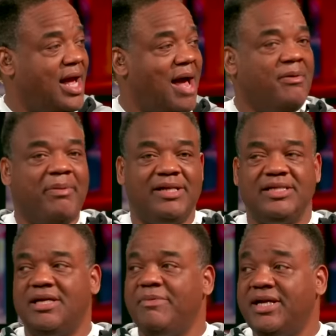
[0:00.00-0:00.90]
I'm about
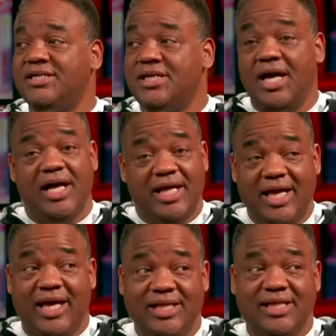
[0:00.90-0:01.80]
to, because,
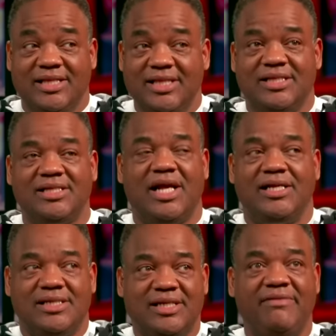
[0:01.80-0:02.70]
and this is
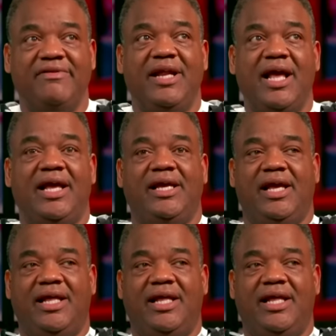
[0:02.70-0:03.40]
like, Stephen A.